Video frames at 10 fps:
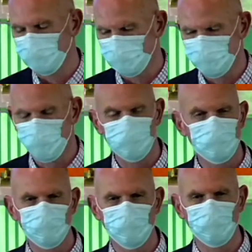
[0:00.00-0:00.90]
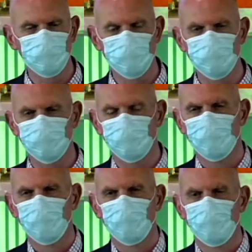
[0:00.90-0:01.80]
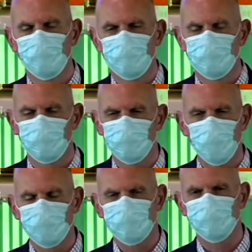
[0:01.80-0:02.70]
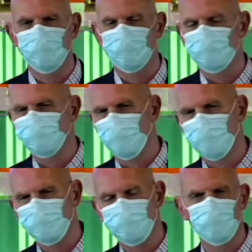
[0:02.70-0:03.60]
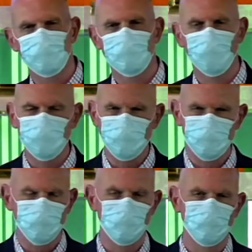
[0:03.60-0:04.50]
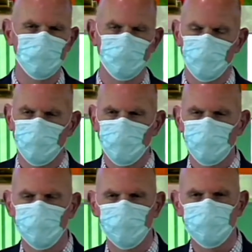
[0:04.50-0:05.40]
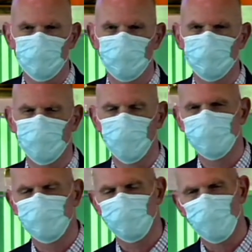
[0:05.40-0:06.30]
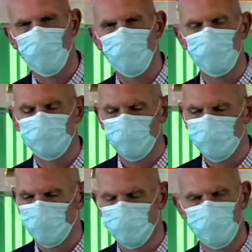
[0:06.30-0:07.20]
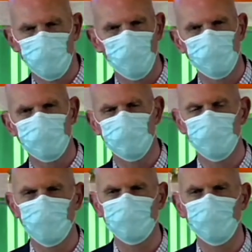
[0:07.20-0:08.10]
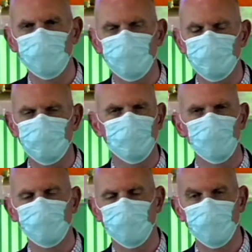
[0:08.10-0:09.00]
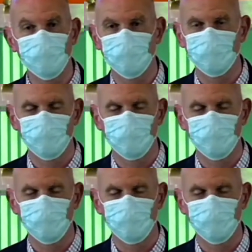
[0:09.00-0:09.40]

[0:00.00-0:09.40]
Some churches, their pastors express their relationship with the church as a call, but in our United Methodist denomination,